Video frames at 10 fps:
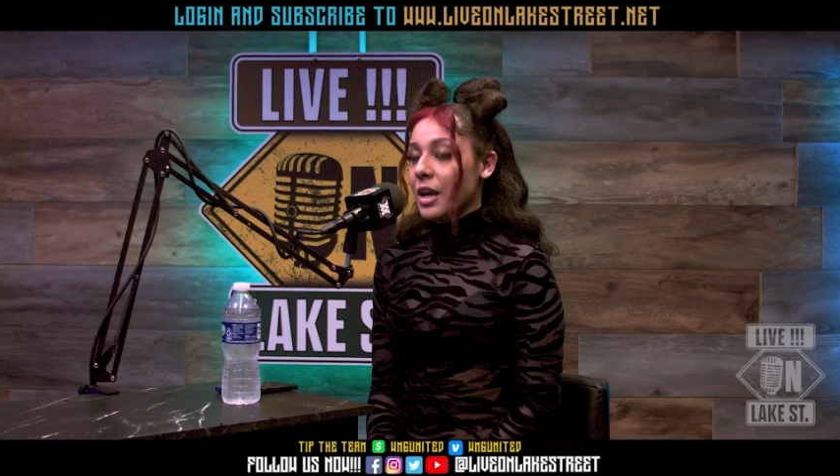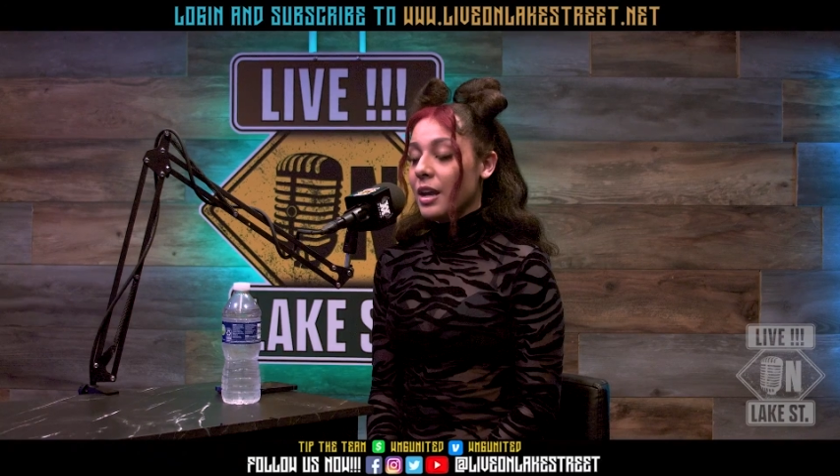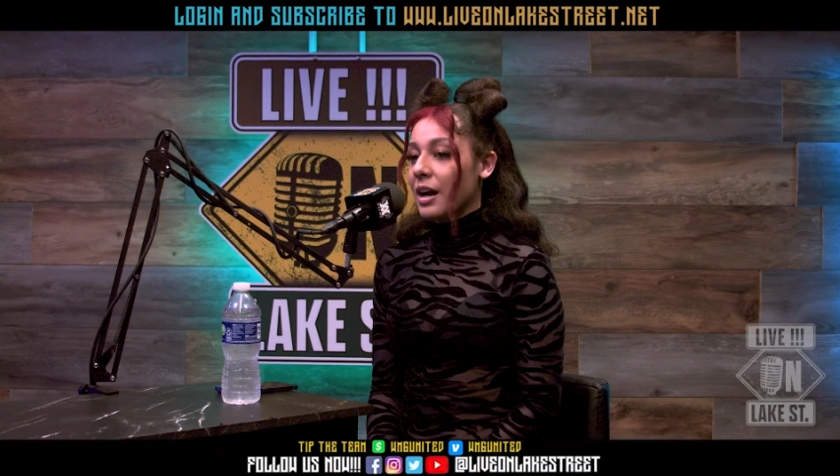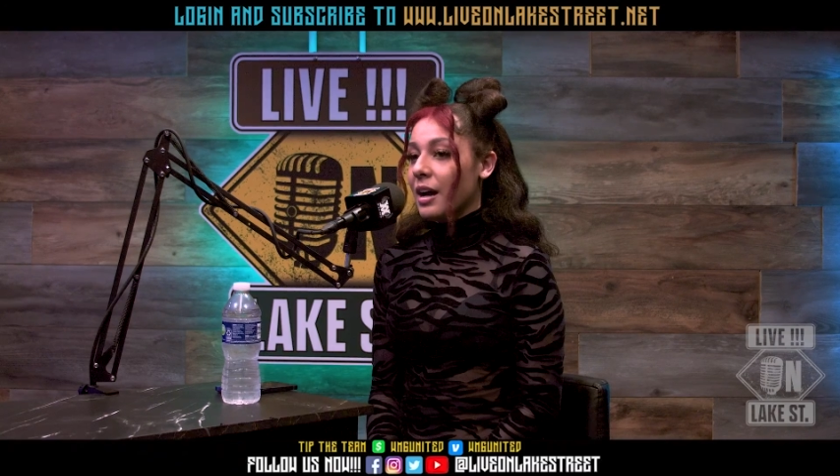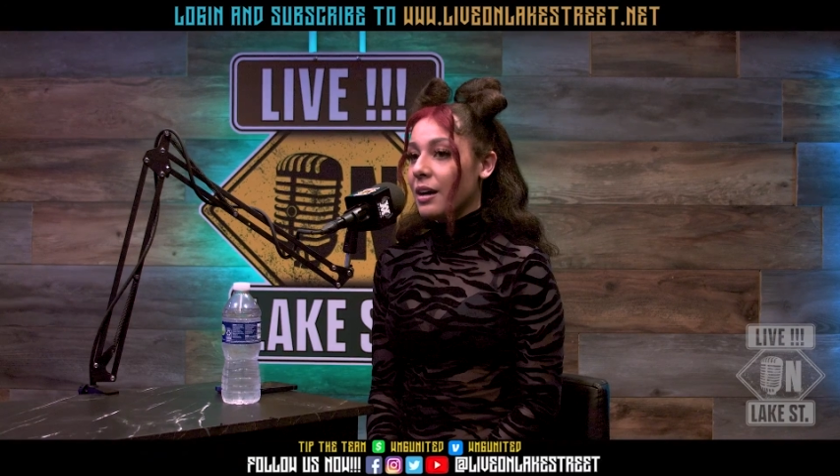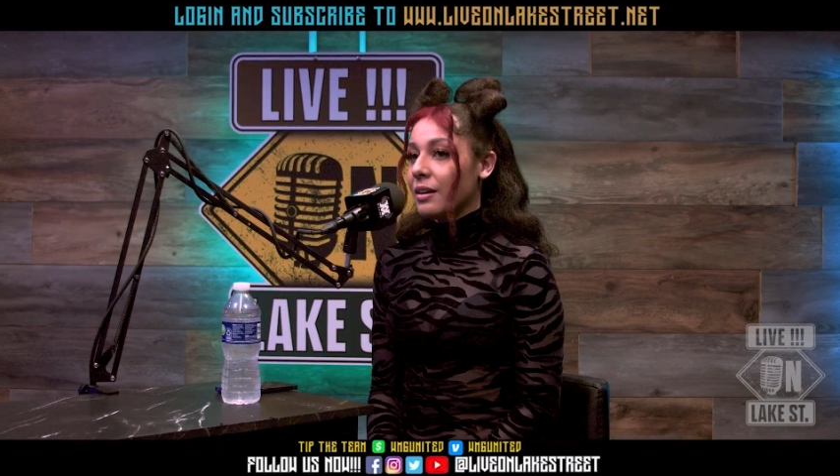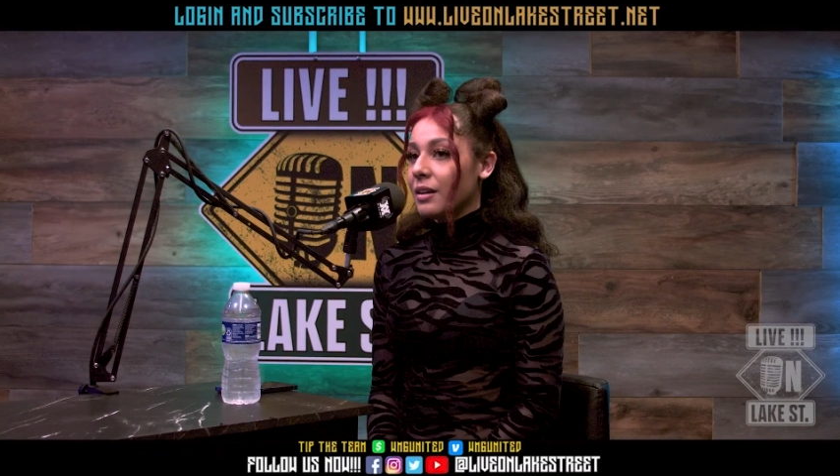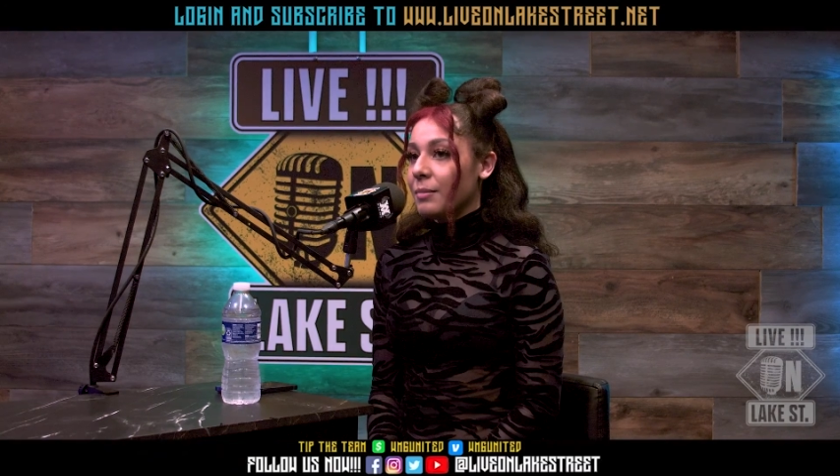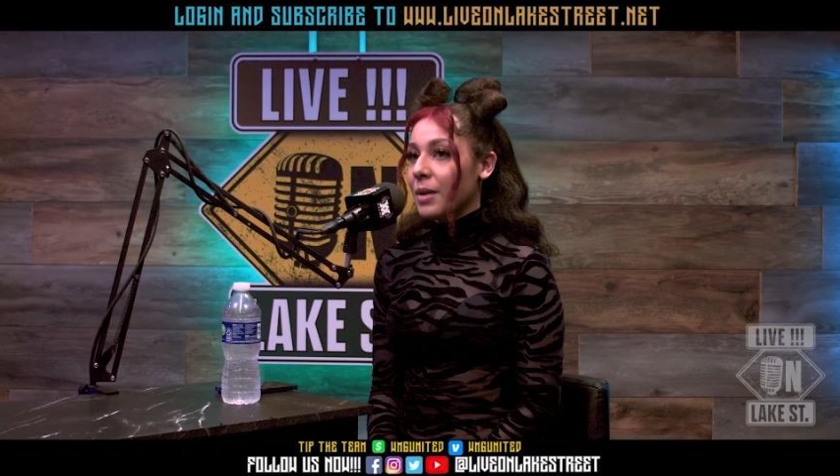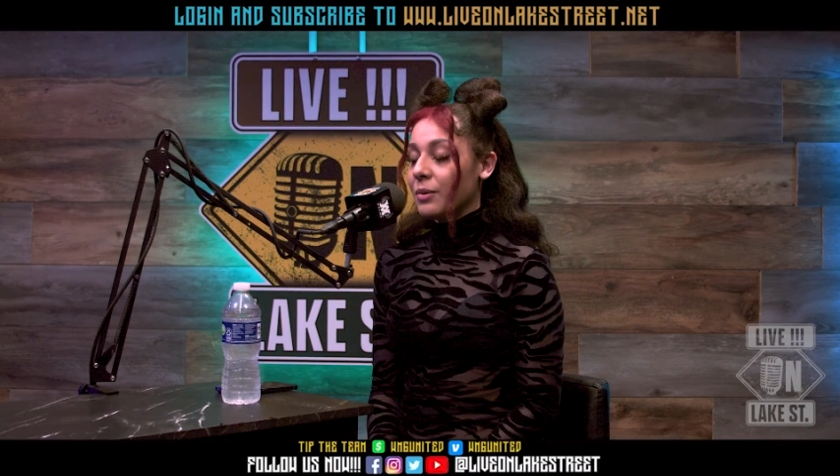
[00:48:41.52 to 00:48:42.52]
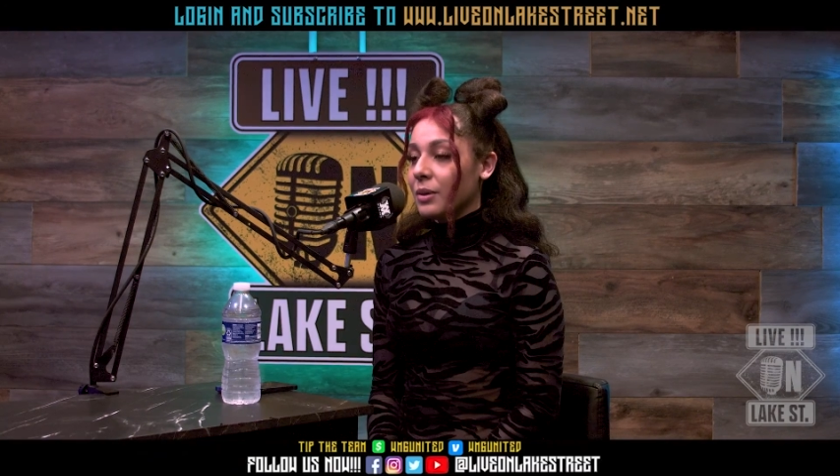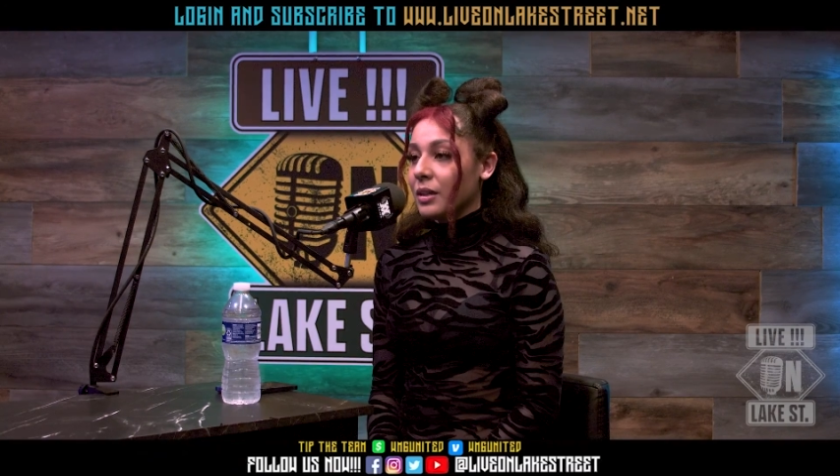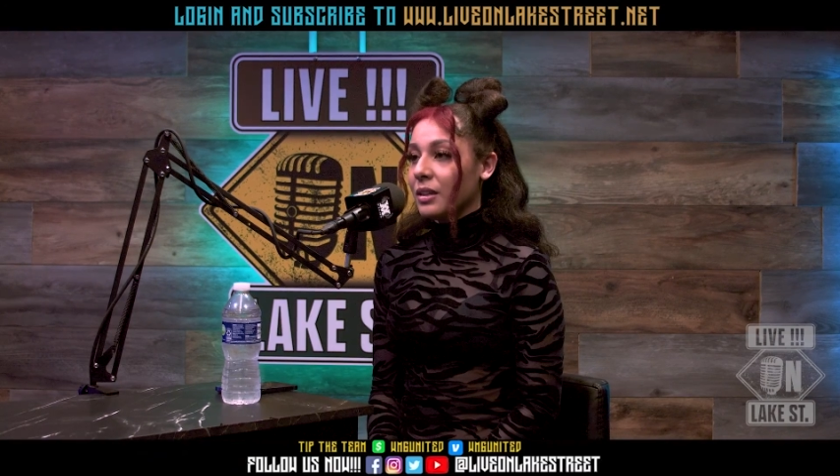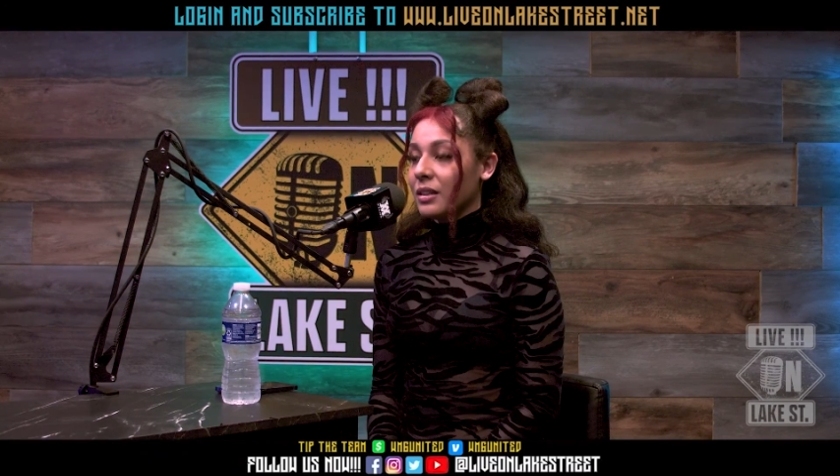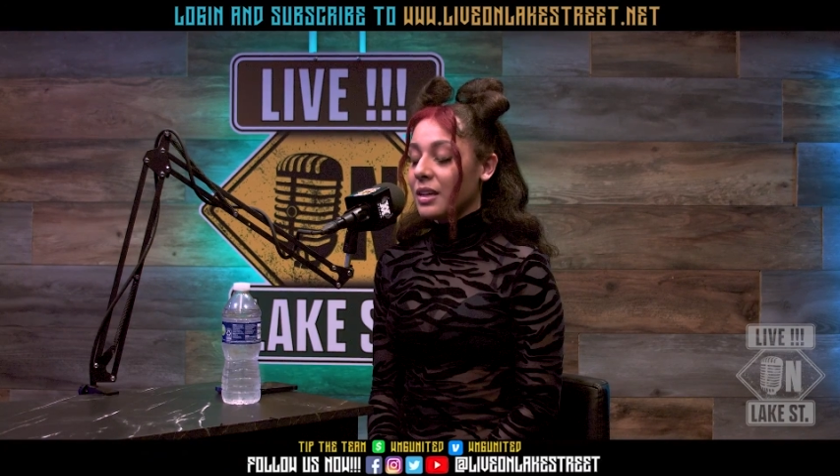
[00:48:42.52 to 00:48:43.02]
Nah, I'm not with
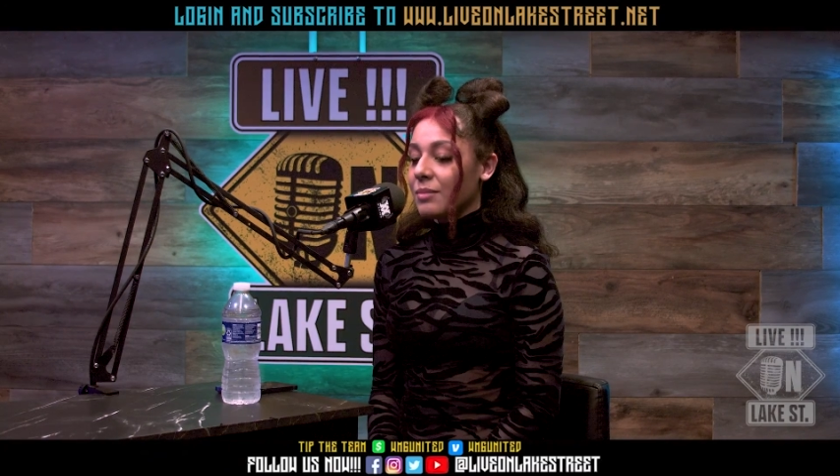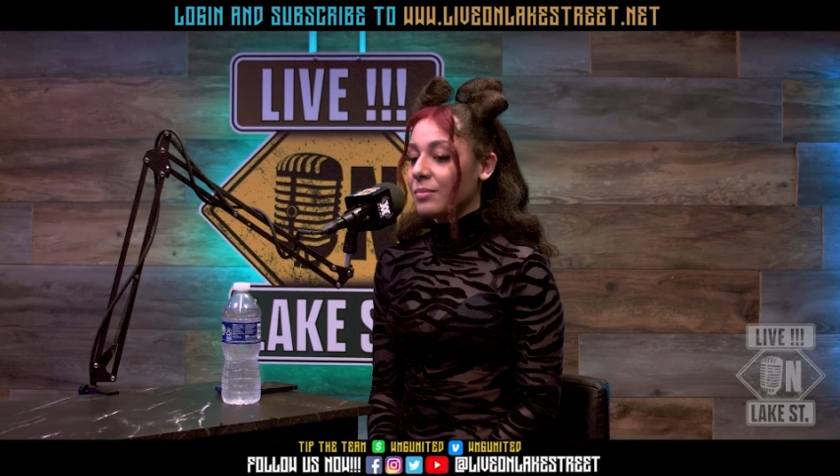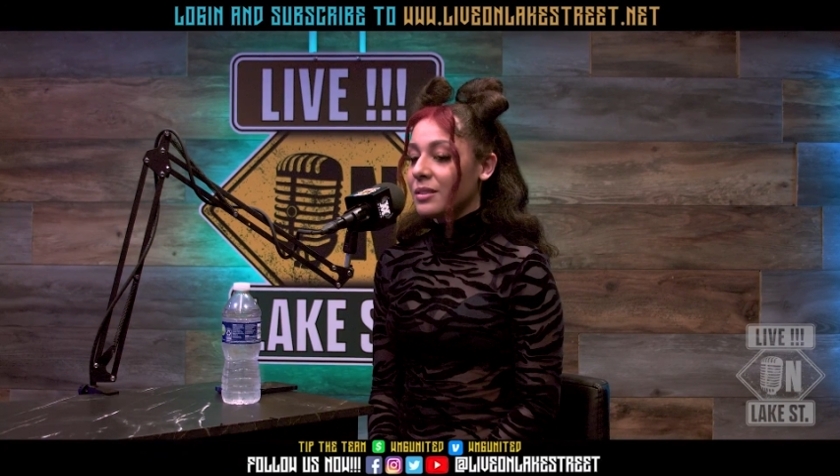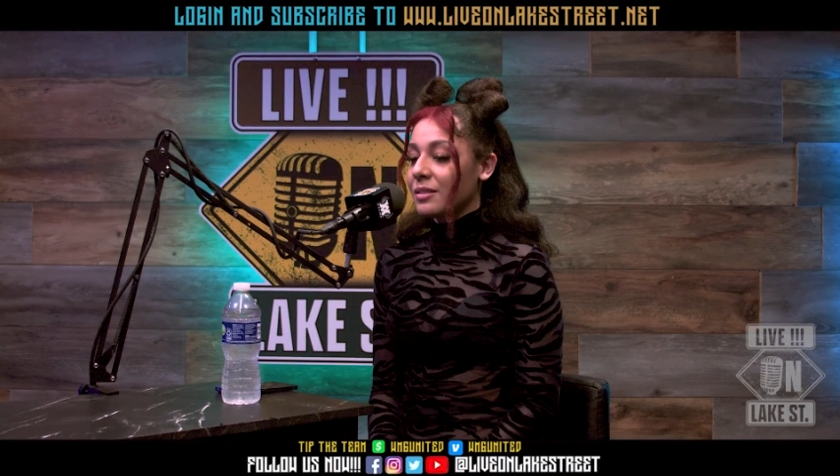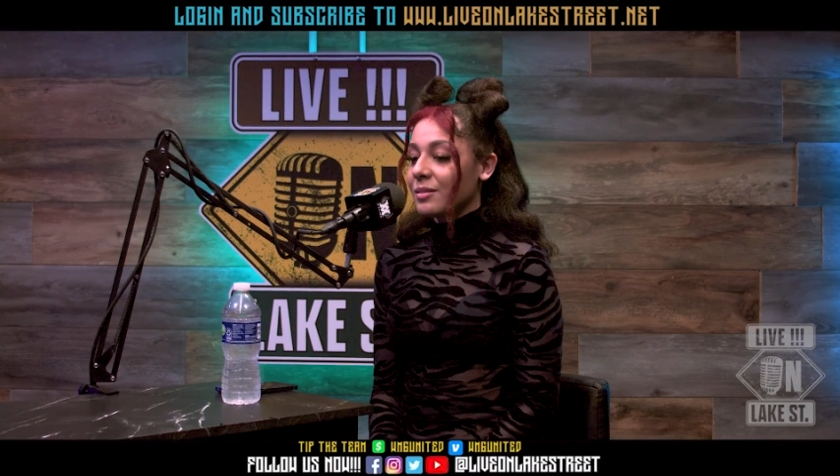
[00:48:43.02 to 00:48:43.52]
it either.